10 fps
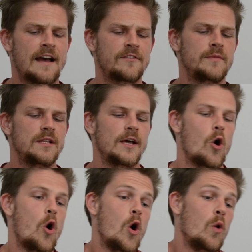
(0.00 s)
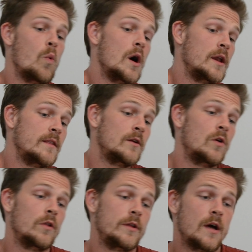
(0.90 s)
have to be like all one and
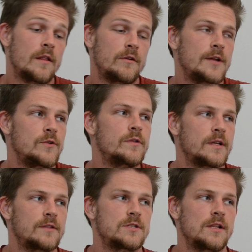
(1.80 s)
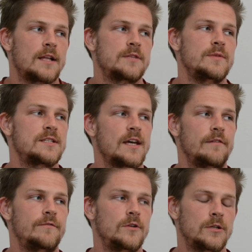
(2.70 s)
then all the other. I do think there's a lot to be
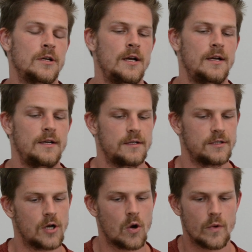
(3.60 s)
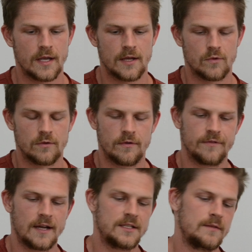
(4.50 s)
said for going in or
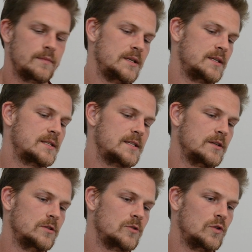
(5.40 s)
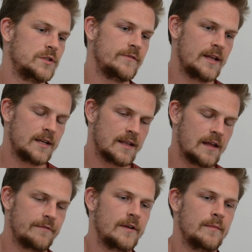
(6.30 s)
reflecting, being still mm-hmm. cultivating
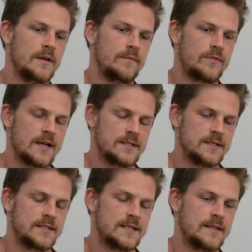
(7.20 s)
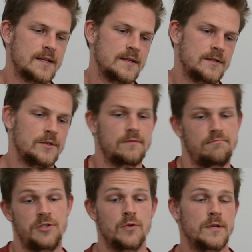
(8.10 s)
that feminine presence and then
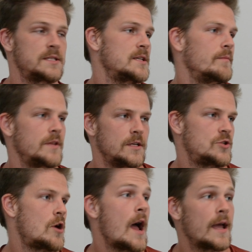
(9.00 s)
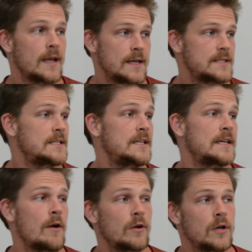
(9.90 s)
mm-hmm. doing something, trying and showing how